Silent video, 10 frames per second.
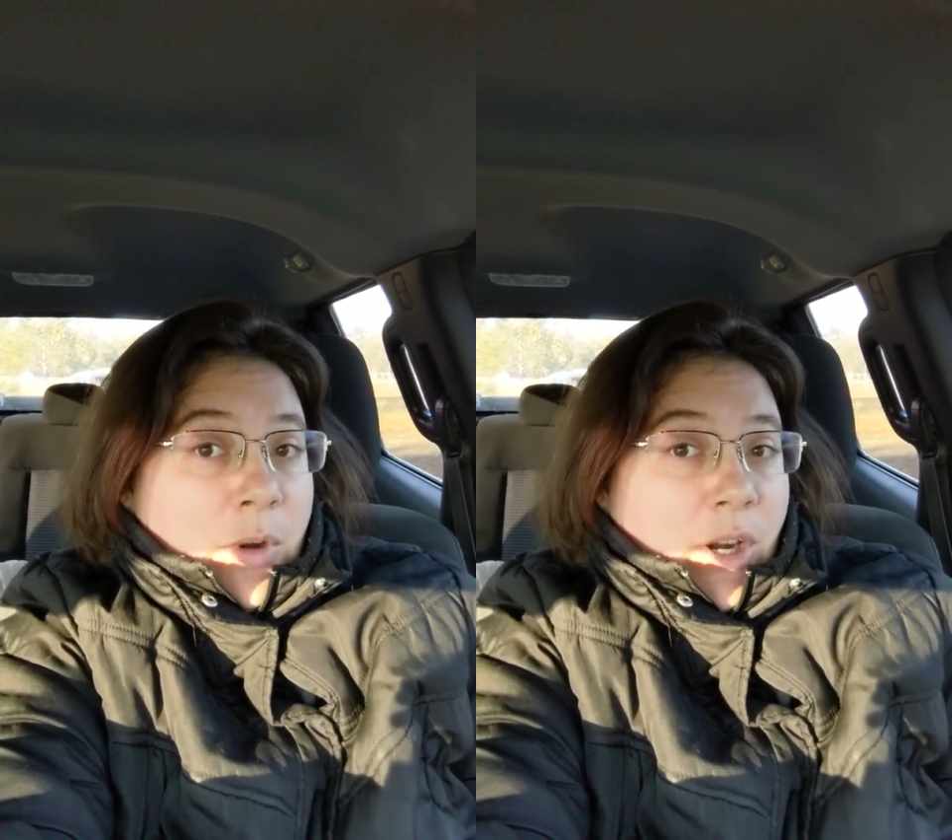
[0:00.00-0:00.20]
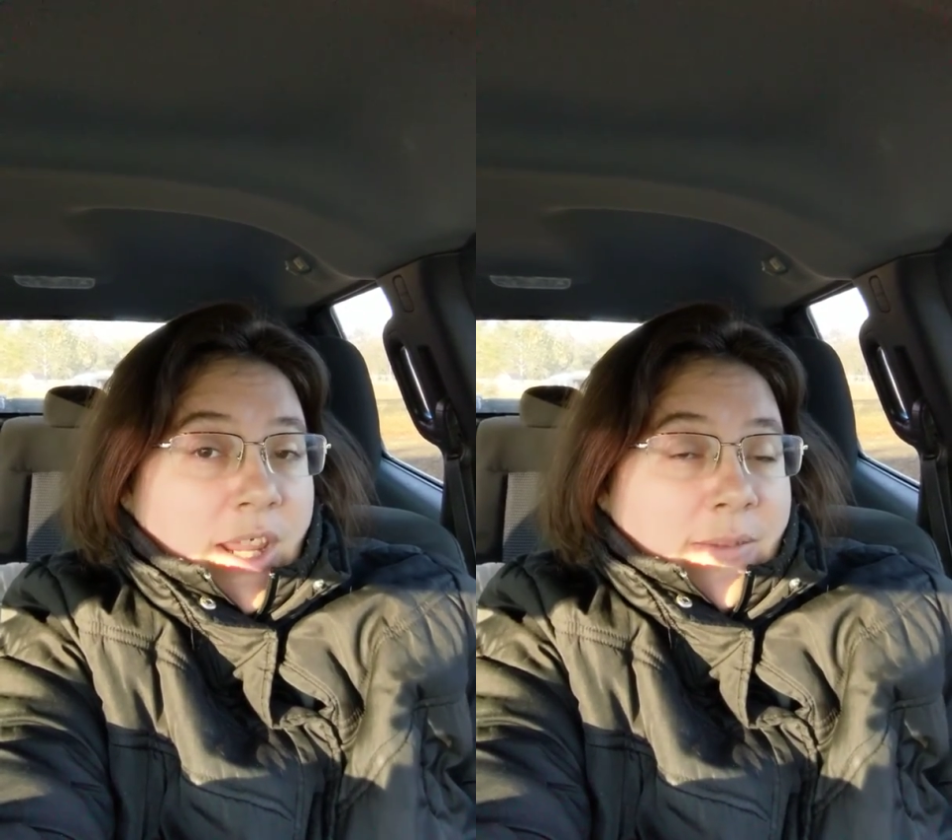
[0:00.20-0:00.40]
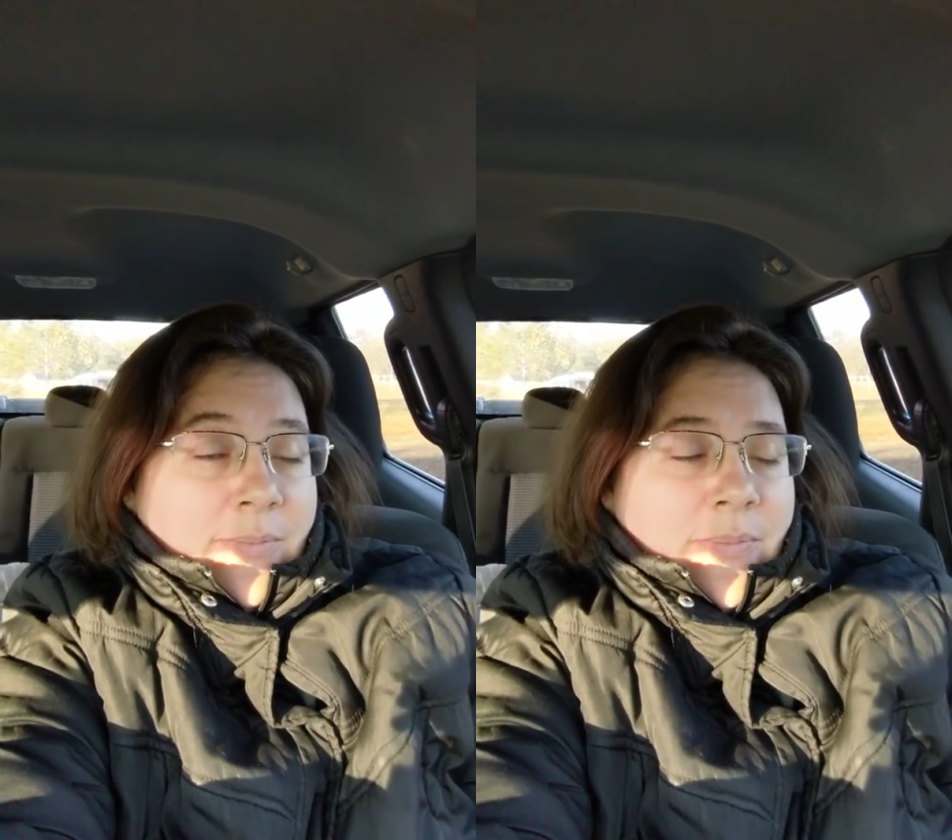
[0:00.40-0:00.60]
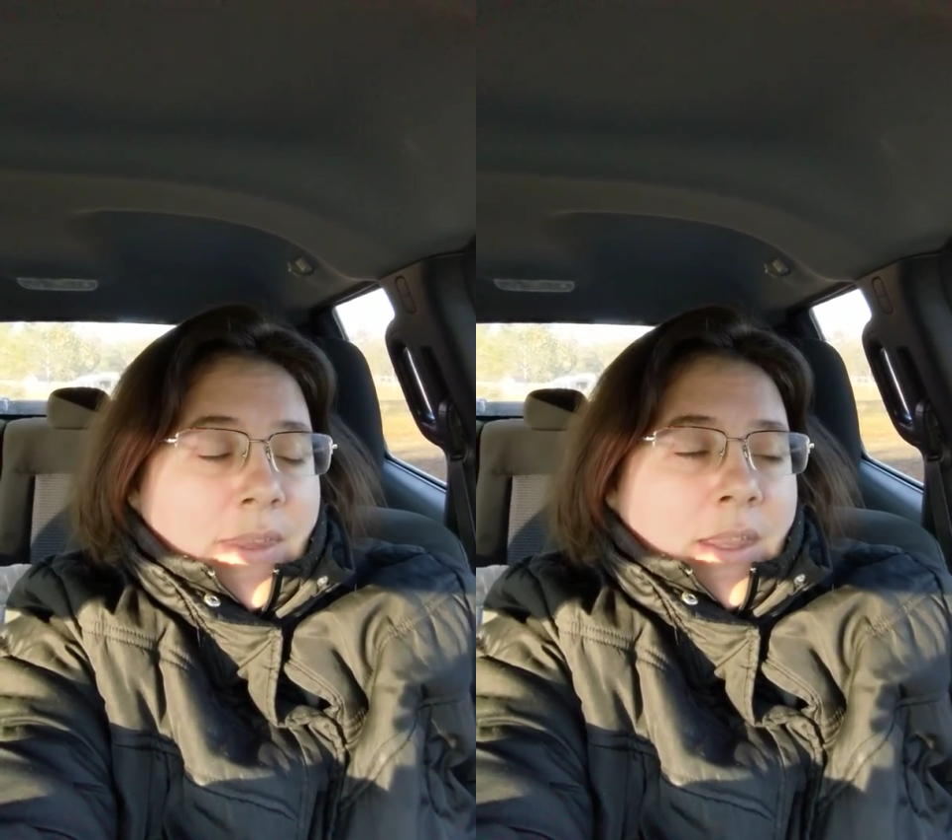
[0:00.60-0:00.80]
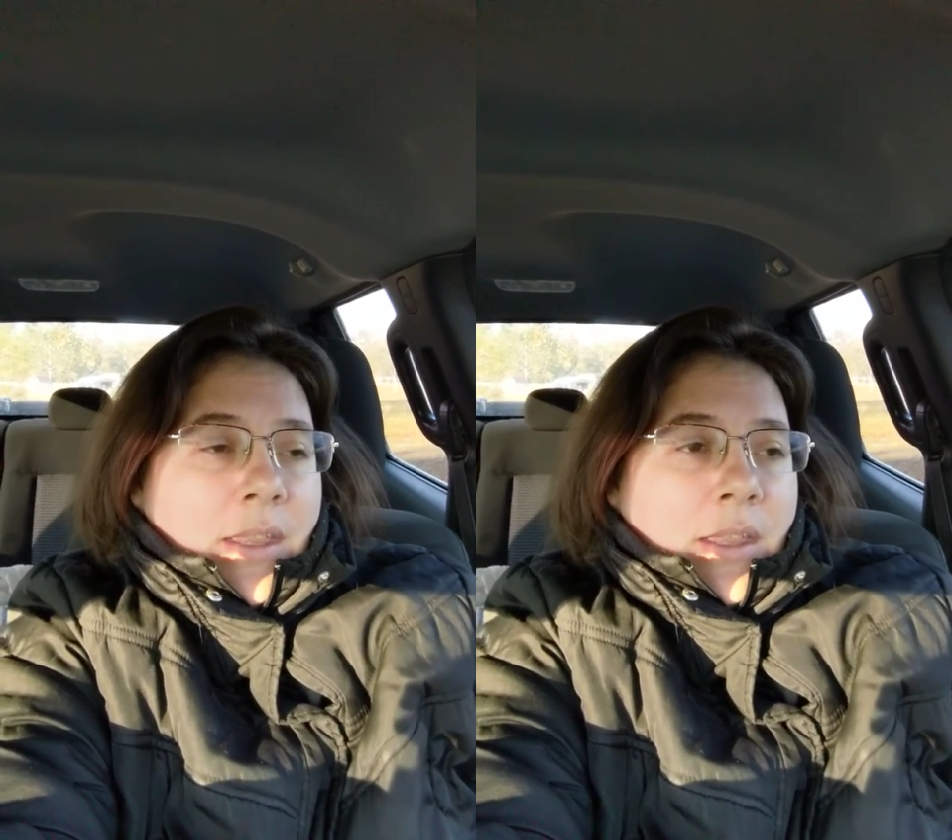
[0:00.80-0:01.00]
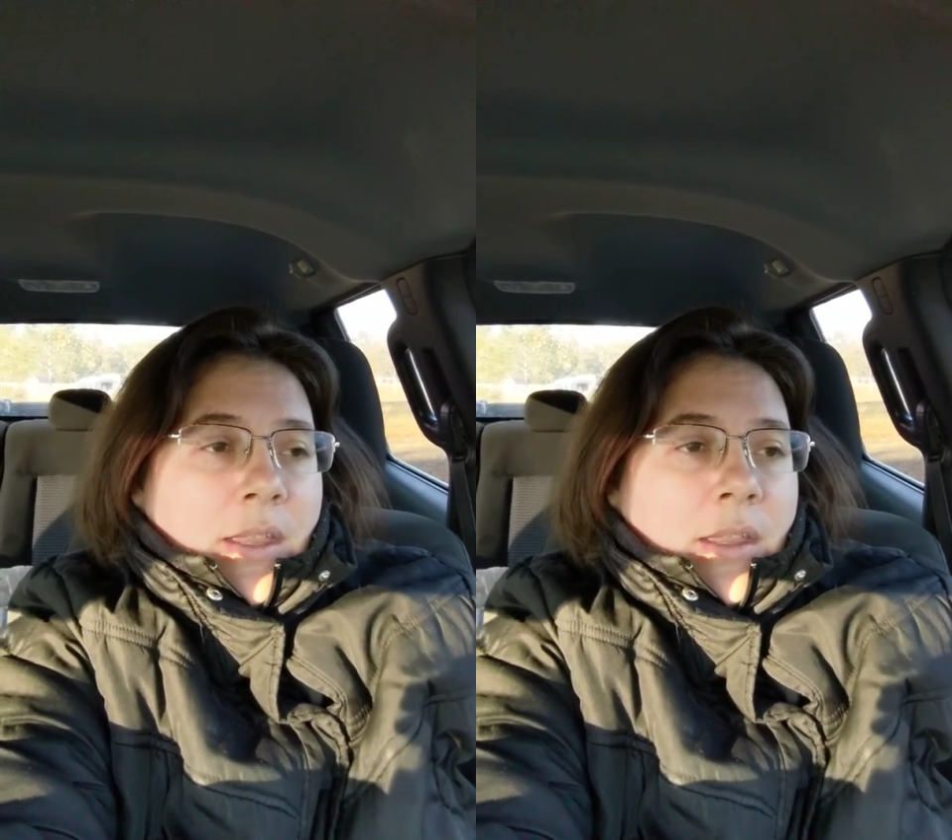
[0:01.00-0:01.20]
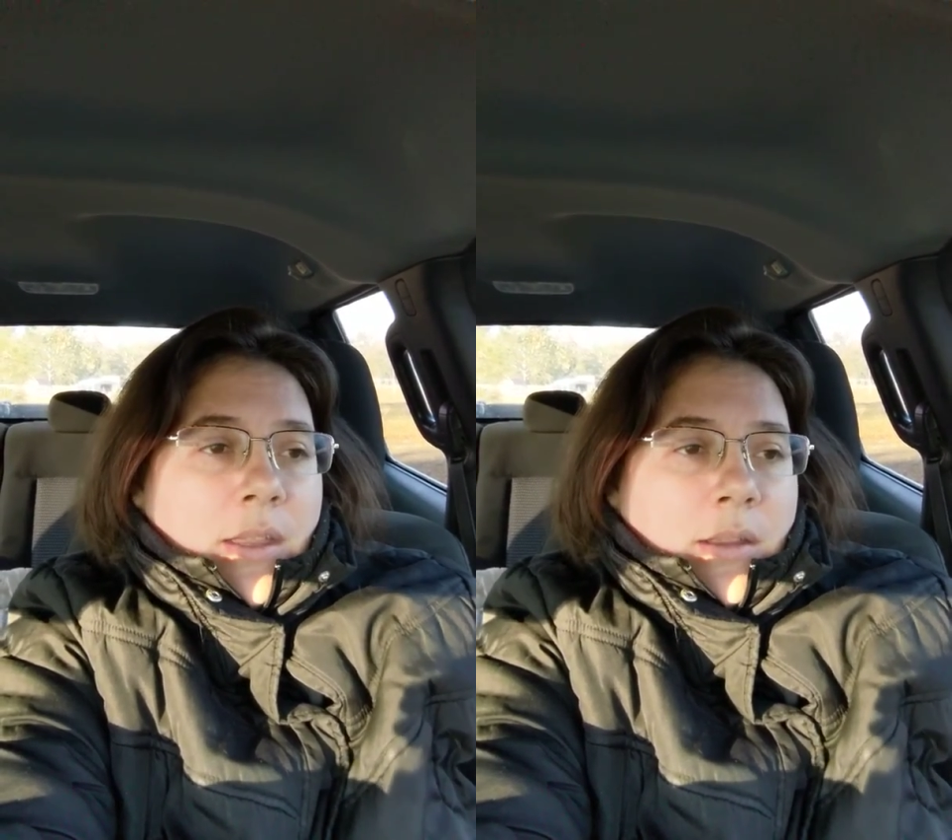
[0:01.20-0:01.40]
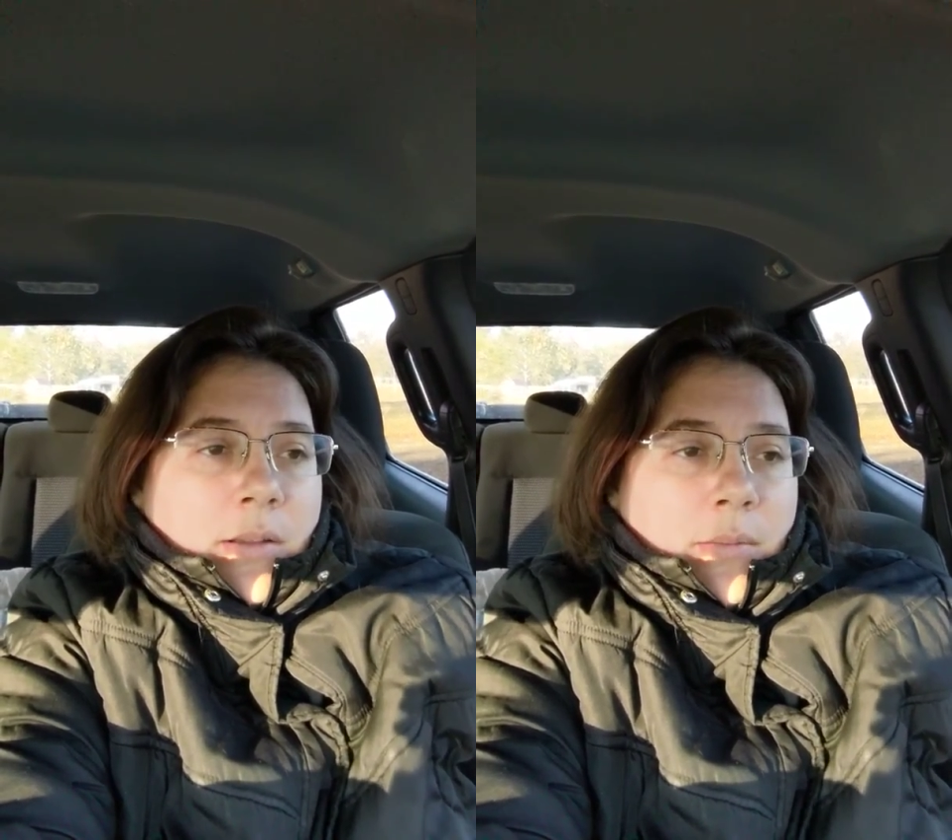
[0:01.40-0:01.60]
Market
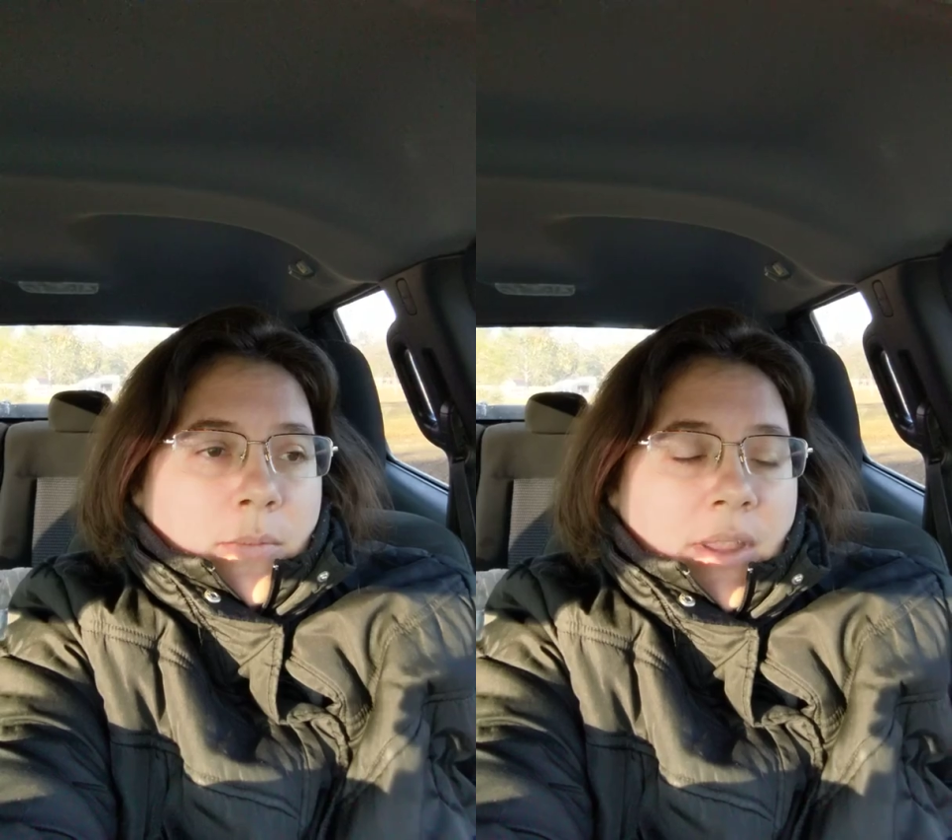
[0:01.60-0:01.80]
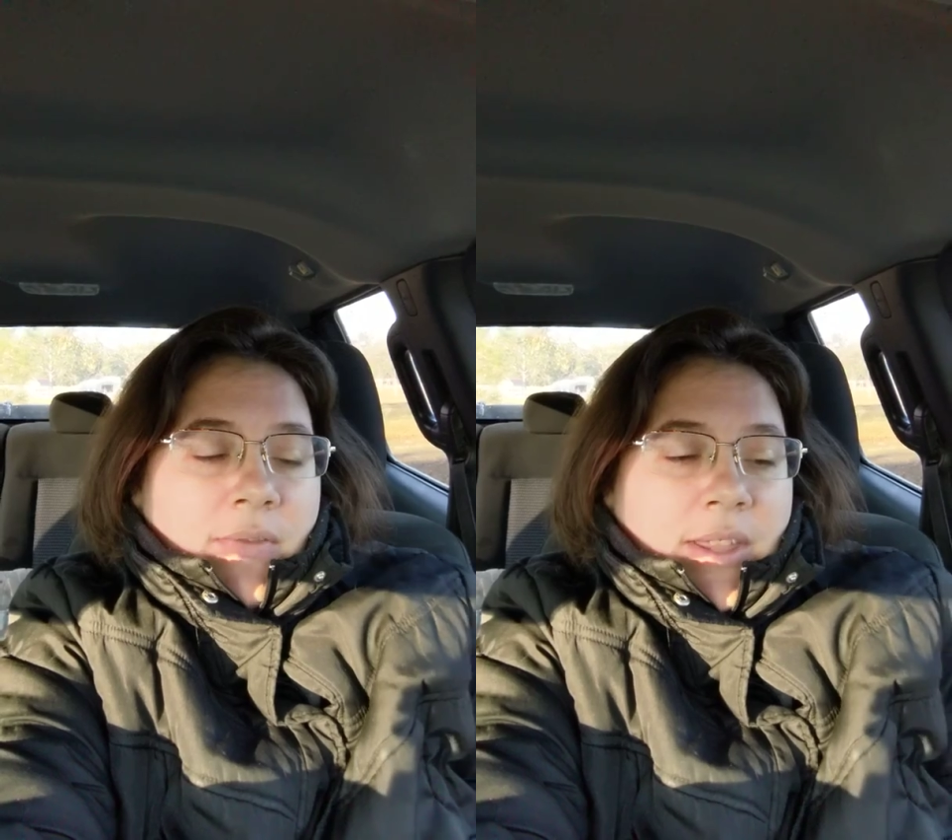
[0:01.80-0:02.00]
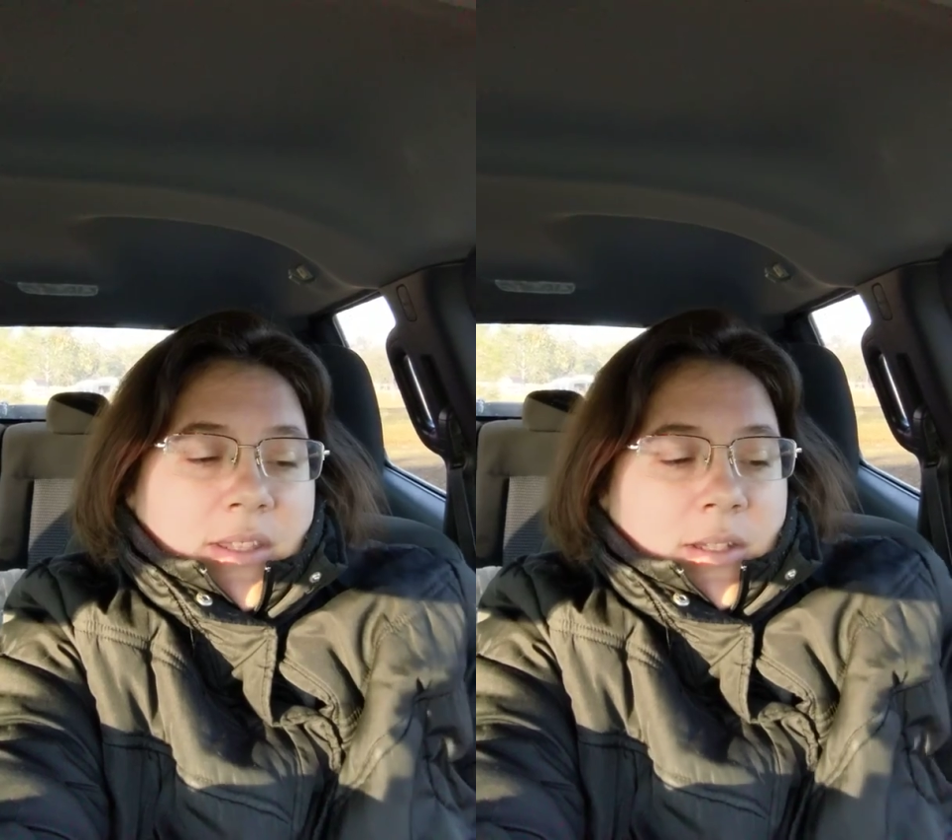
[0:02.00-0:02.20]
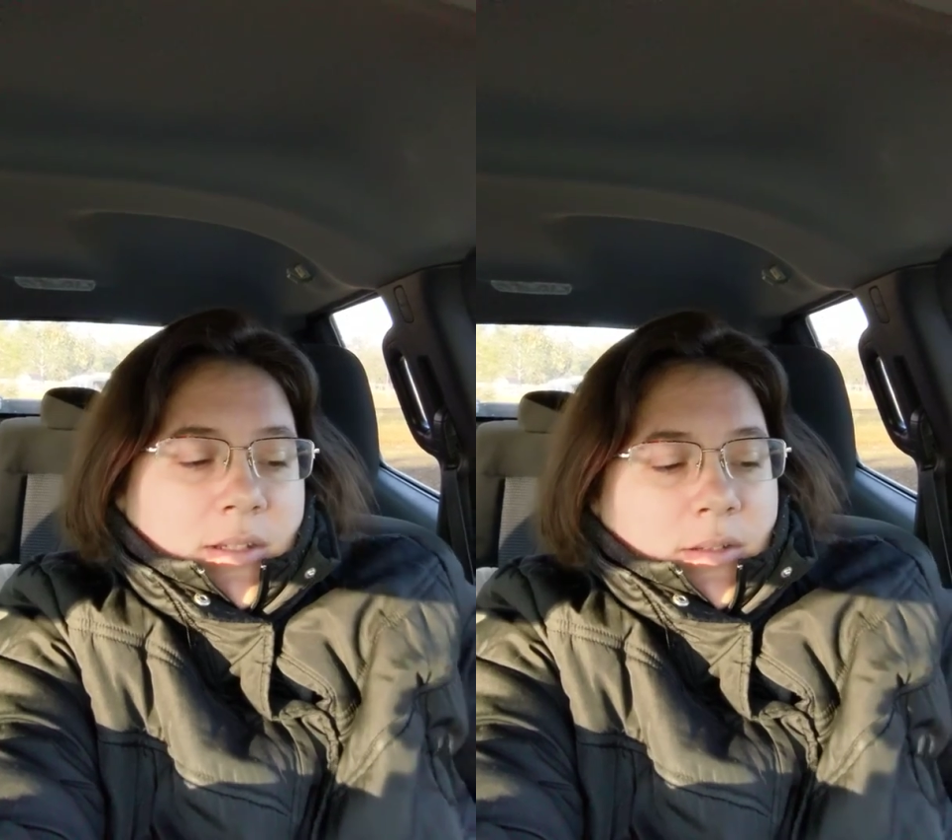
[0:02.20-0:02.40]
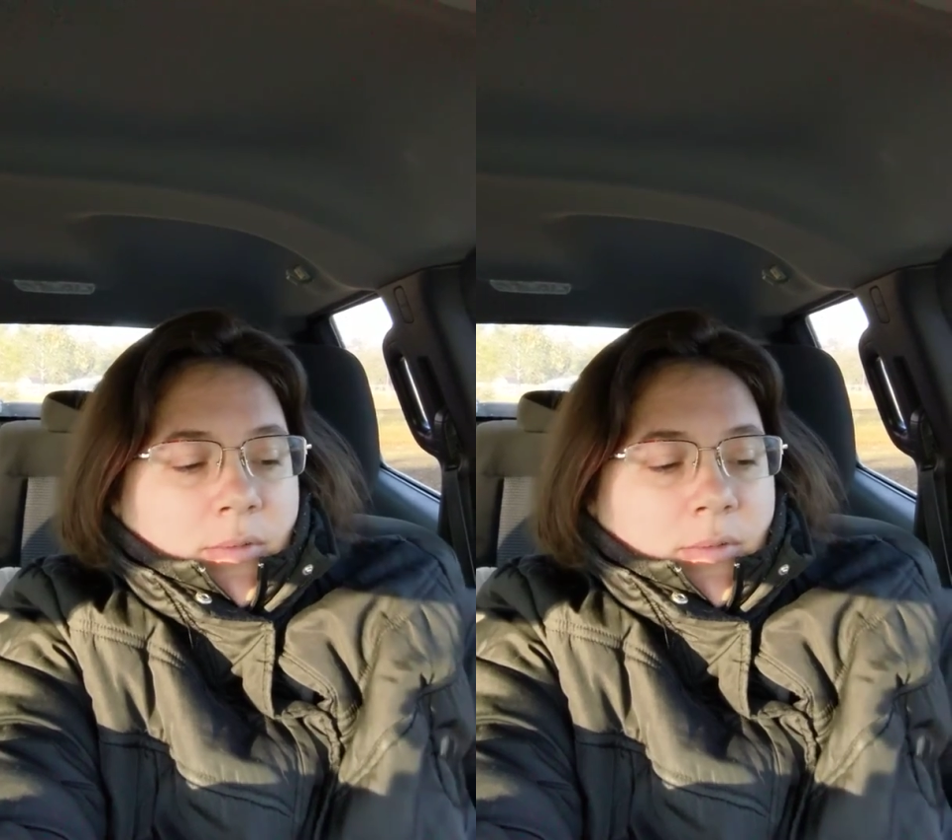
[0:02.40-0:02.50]
event.